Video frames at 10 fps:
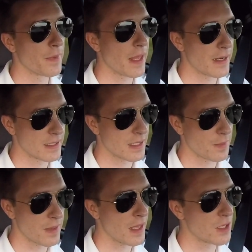that is
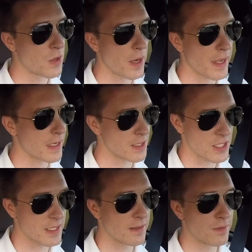something that you can
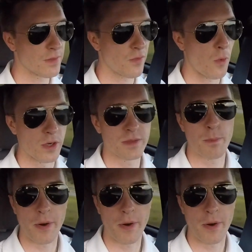just, of course,